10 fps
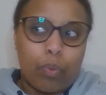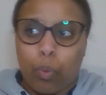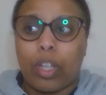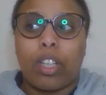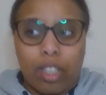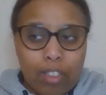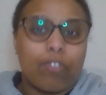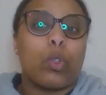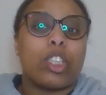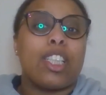we're going to
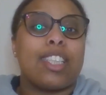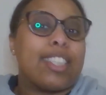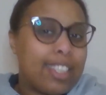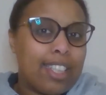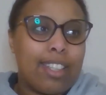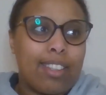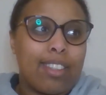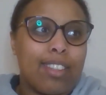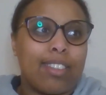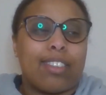unfortunately see
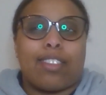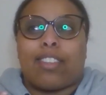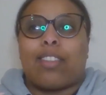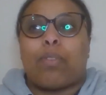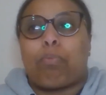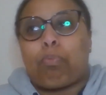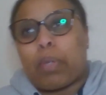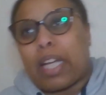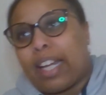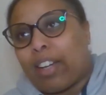the
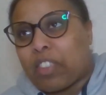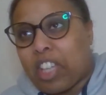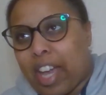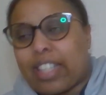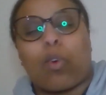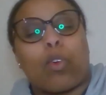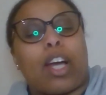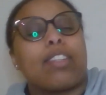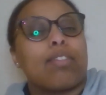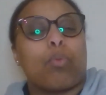beginning of the end, or
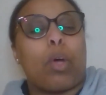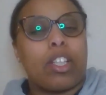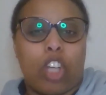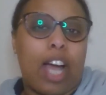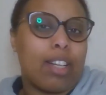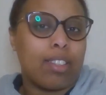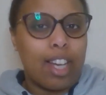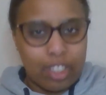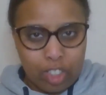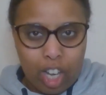like where Jack
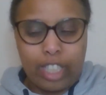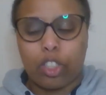had died.